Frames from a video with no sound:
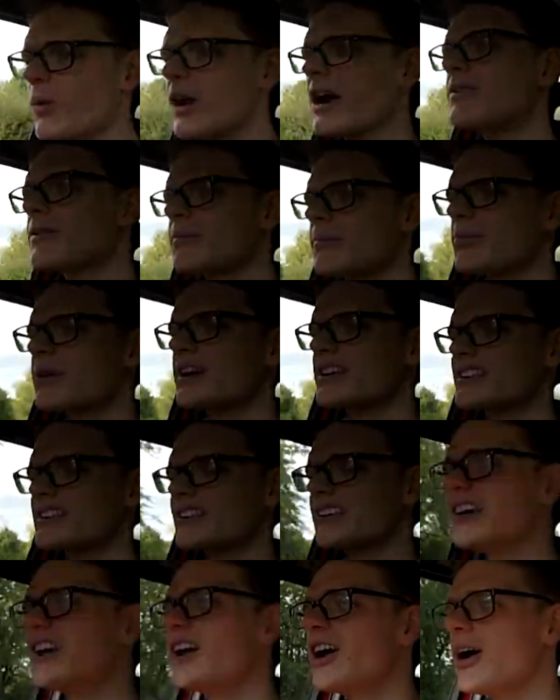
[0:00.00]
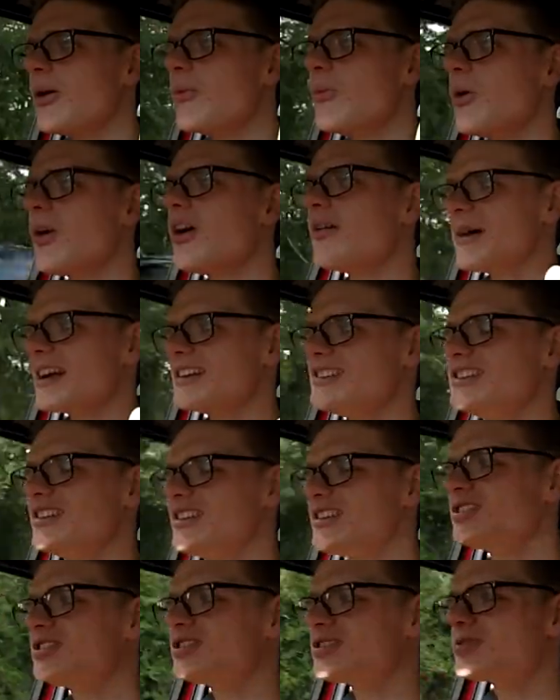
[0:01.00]
where I'm pressing, and what I'm
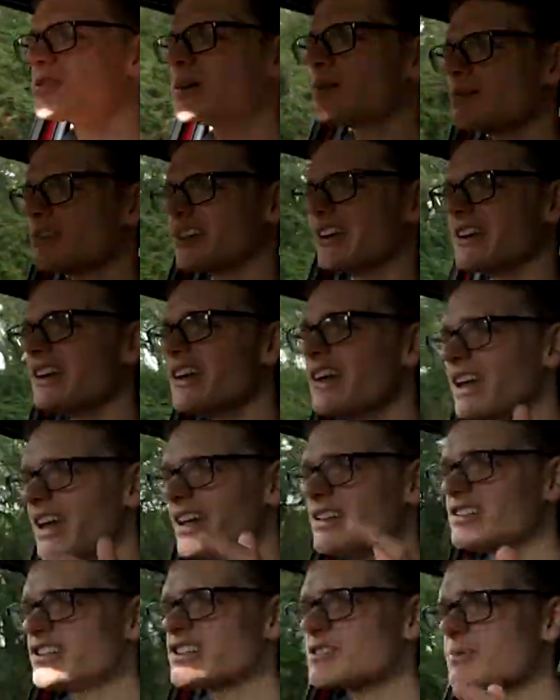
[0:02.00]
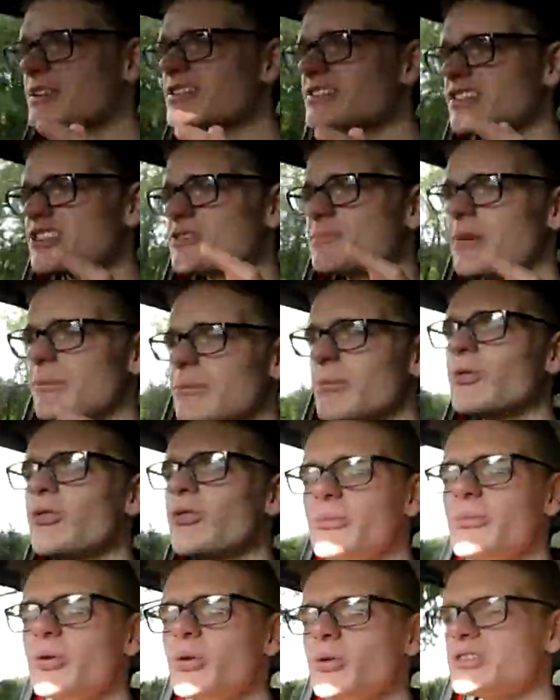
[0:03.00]
actually controlling. It just means I spend
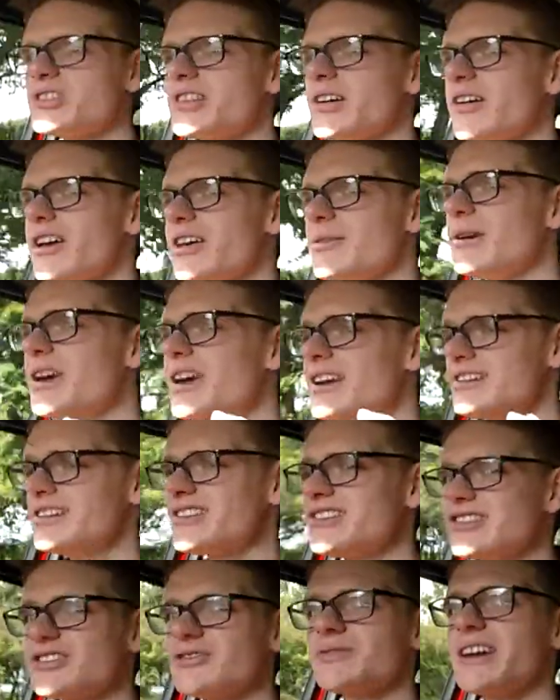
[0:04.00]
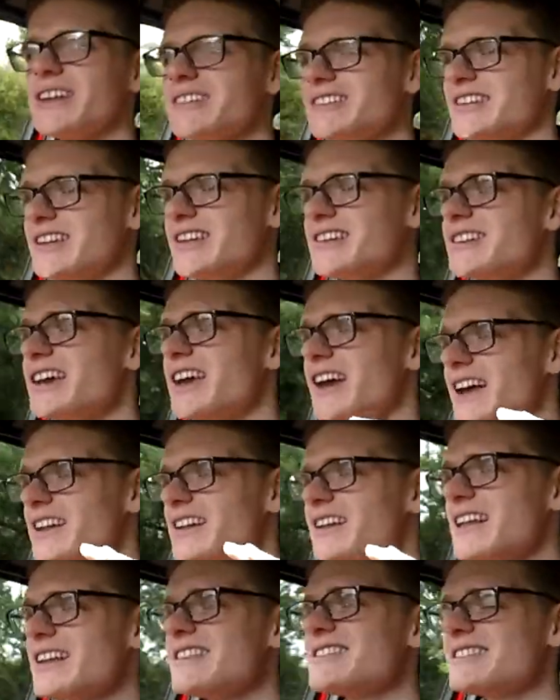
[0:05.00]
and more time distracted
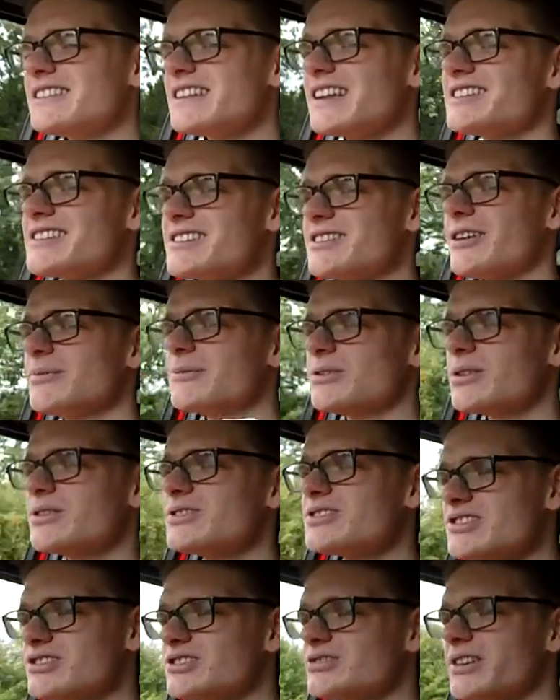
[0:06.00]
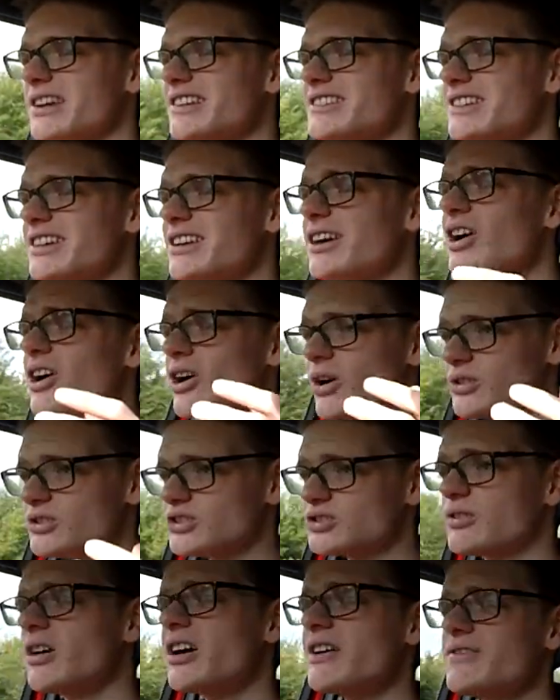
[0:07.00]
and less time concentrating
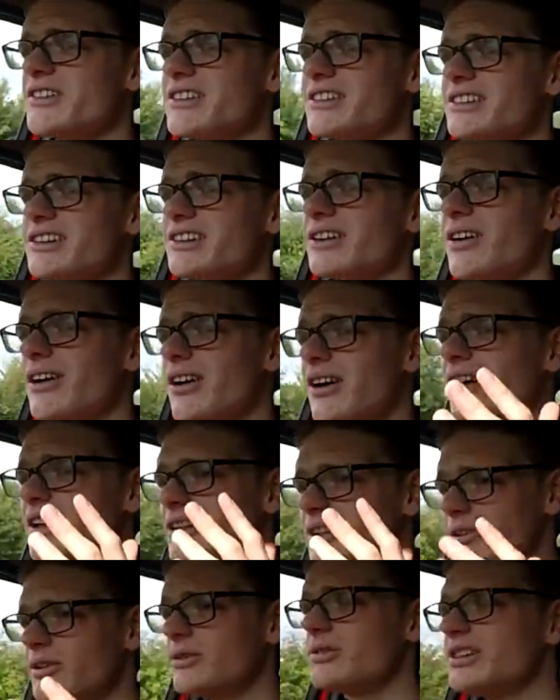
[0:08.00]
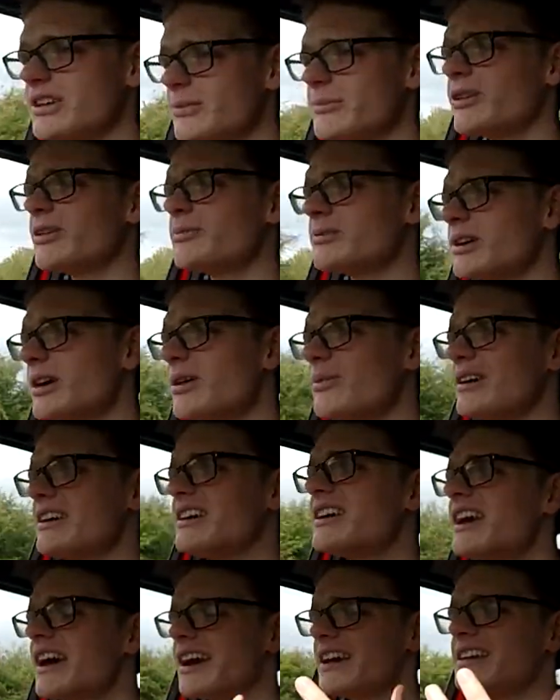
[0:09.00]
on driving the car, looking where I'm
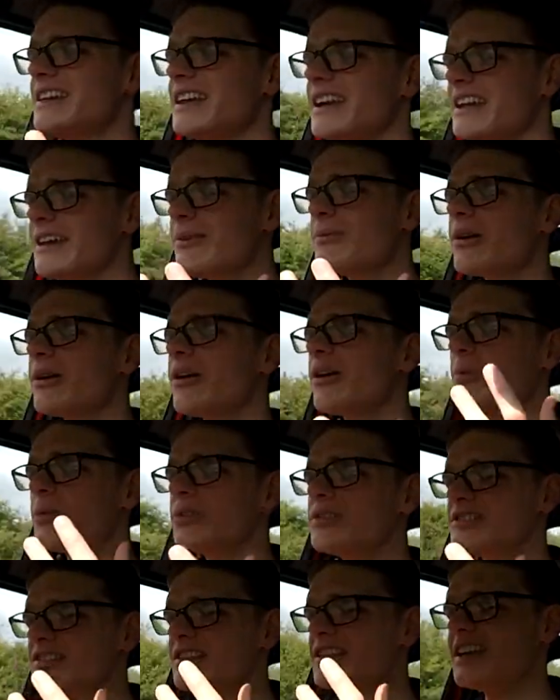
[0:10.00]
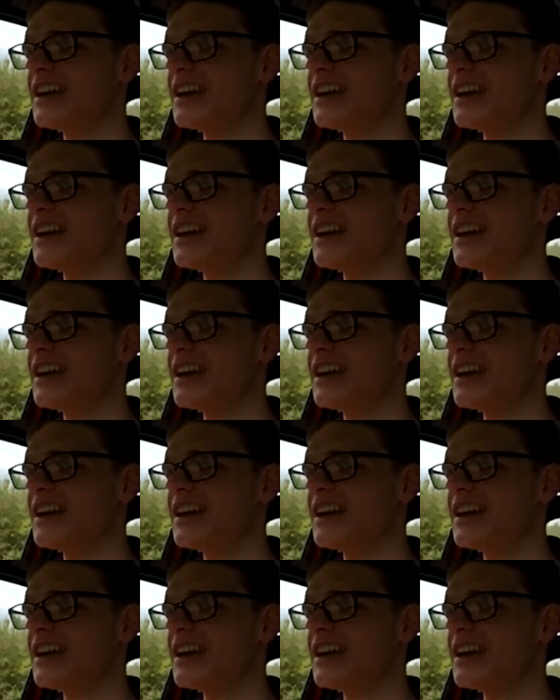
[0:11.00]
going, and getting where I want to